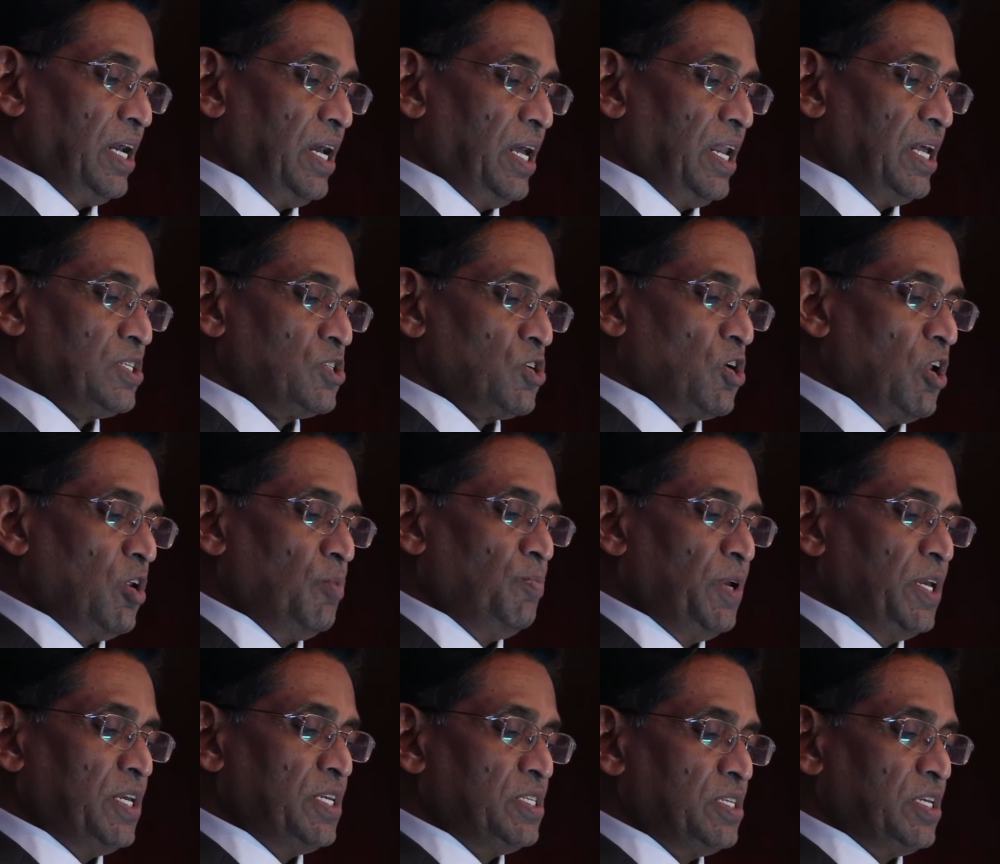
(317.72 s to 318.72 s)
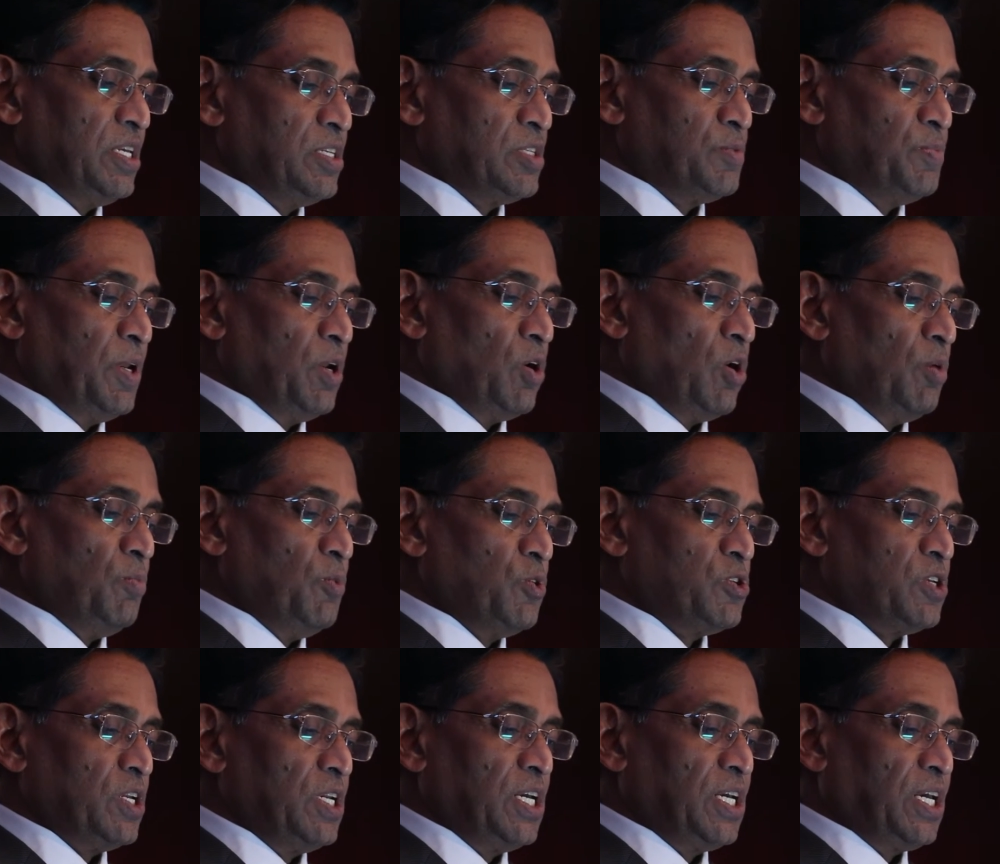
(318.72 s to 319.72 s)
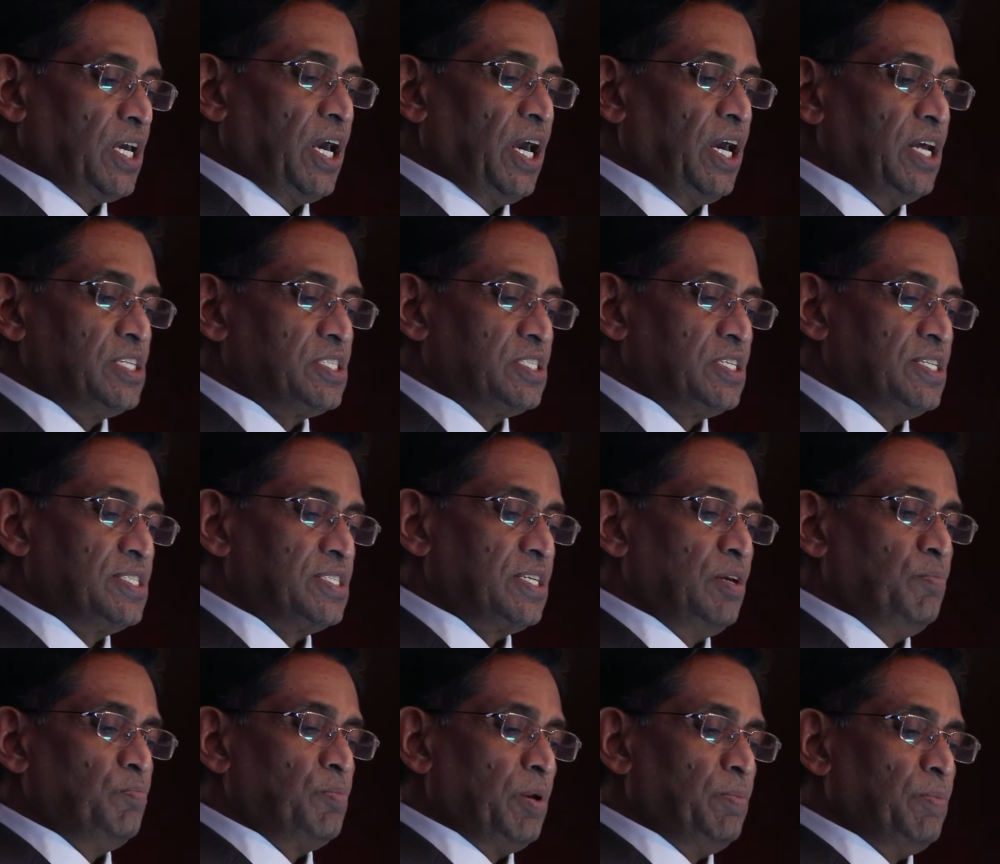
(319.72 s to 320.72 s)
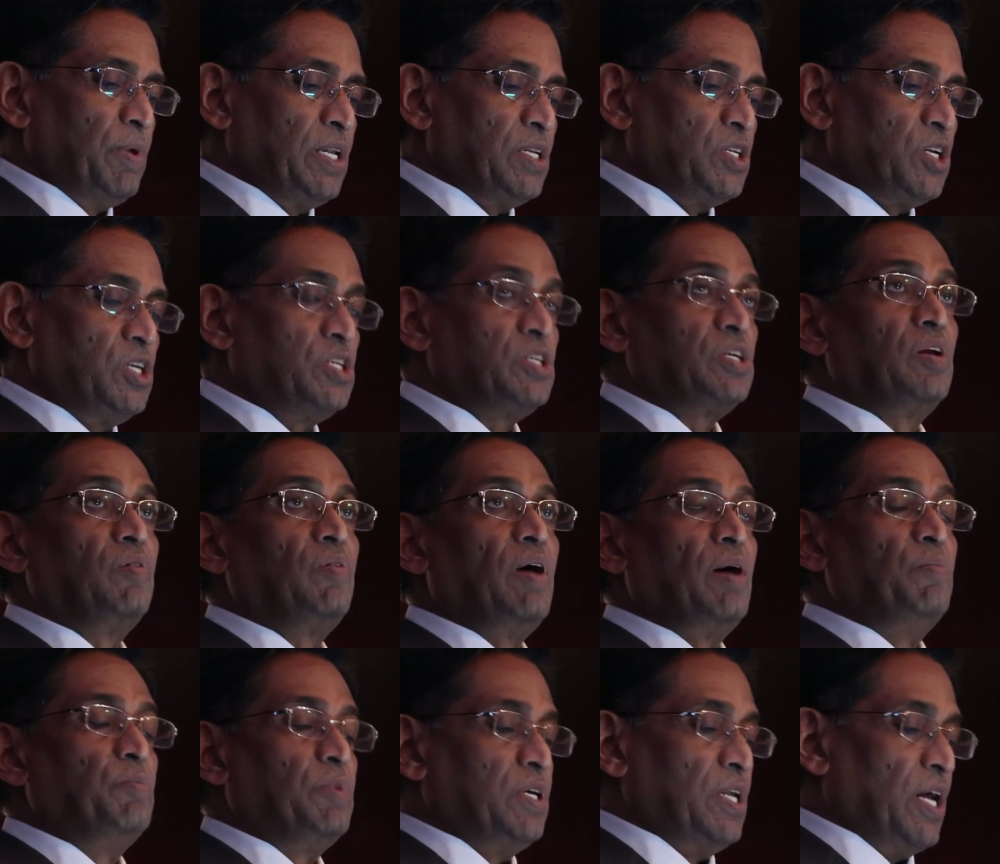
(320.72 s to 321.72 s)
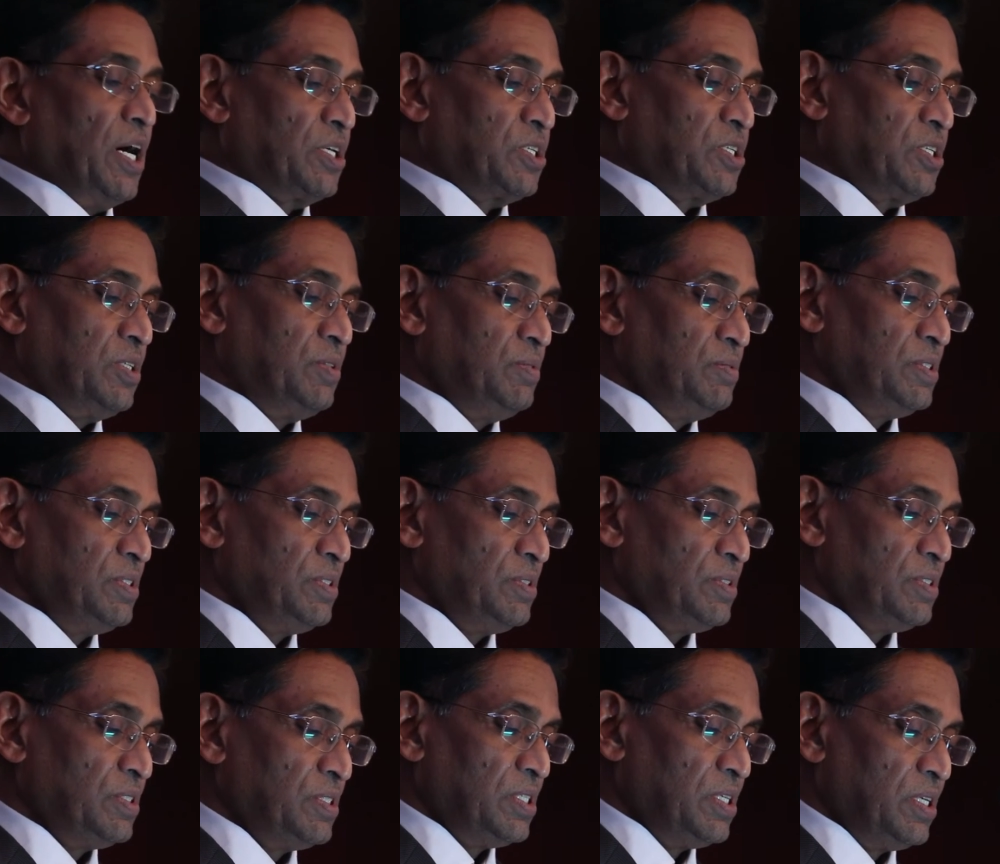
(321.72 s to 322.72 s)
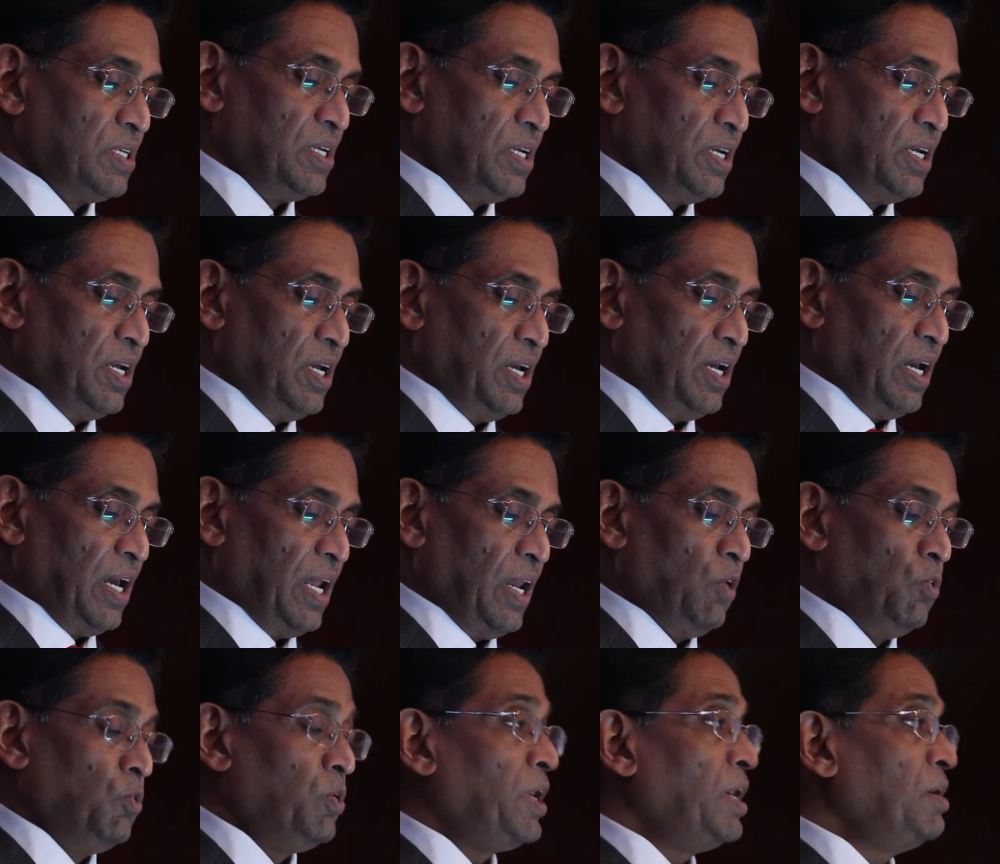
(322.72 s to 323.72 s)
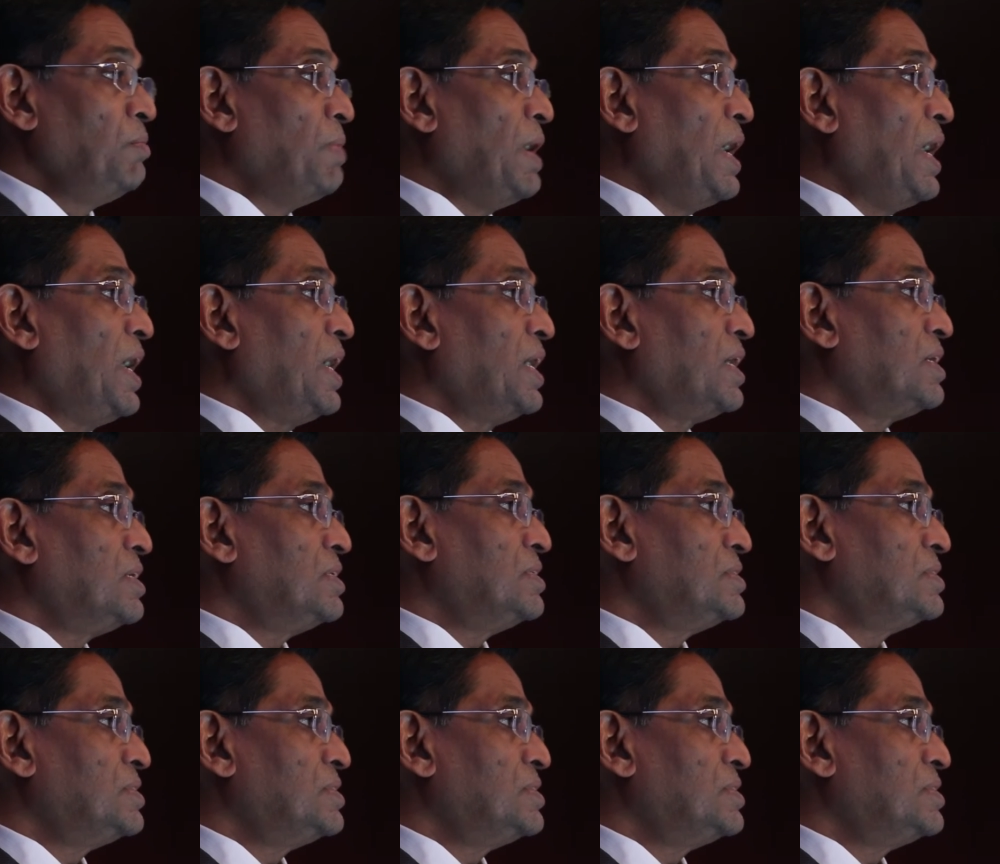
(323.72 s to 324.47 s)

It's been almost a decade since the implementation of harm reduction, and looking back,